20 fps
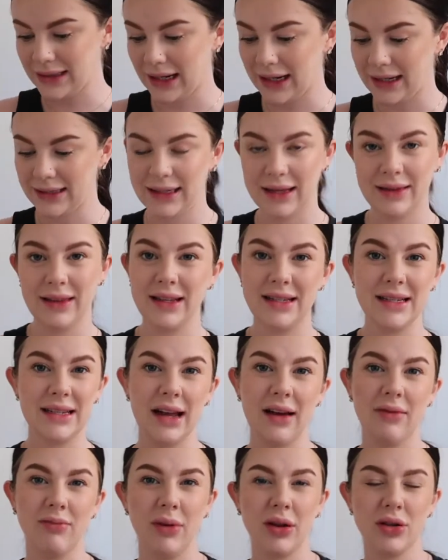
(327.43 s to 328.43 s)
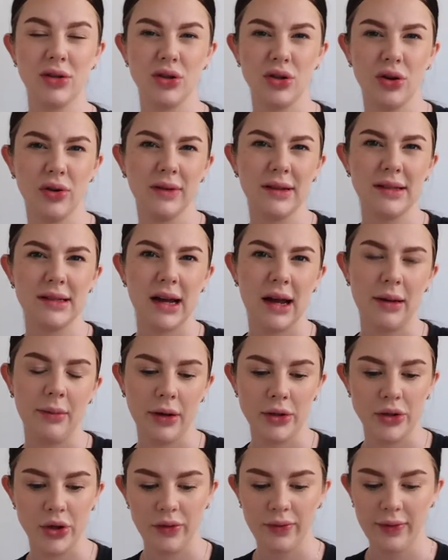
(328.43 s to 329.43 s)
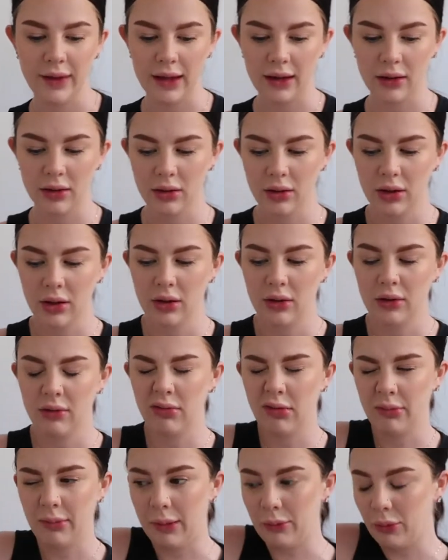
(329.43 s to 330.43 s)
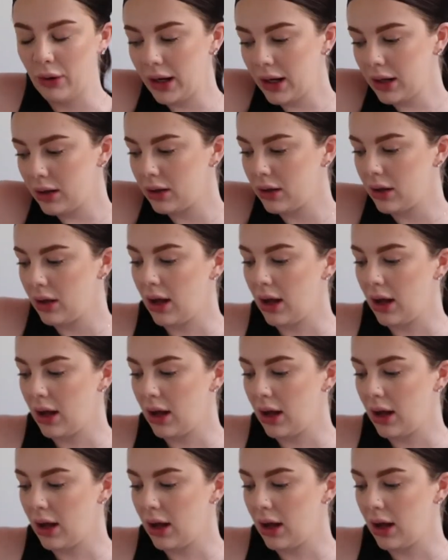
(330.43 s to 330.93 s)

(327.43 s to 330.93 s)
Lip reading: Like I said, they didn't have much stock at the time, I don't think, for memory.